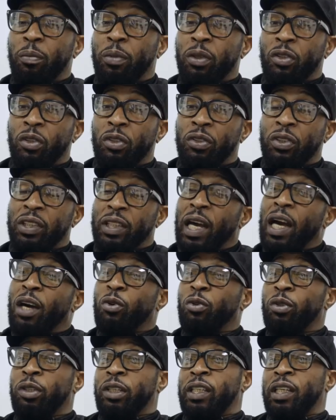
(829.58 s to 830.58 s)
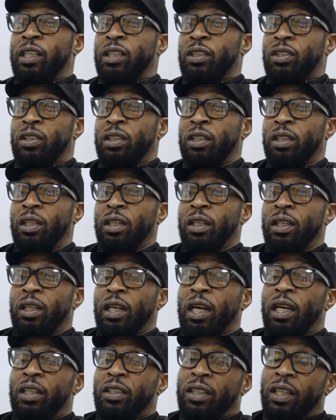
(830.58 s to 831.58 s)
them, because they are good kids
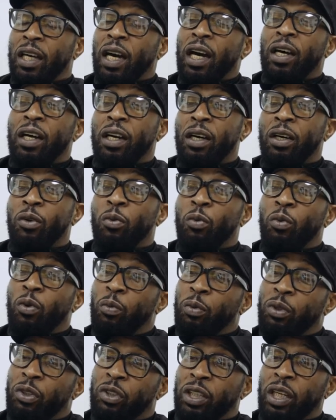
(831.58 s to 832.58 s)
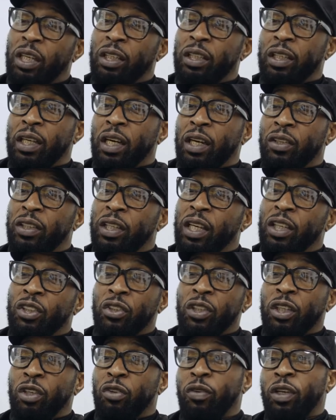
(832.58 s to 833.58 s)
and they are what we say they are, the next
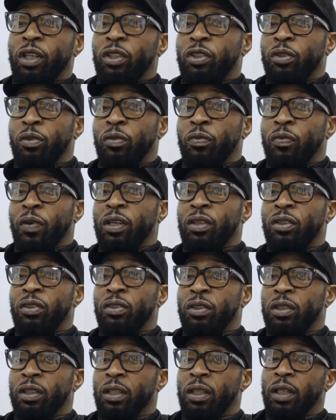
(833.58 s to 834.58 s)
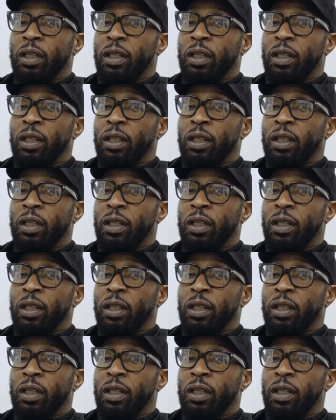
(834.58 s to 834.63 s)
generation of fighters.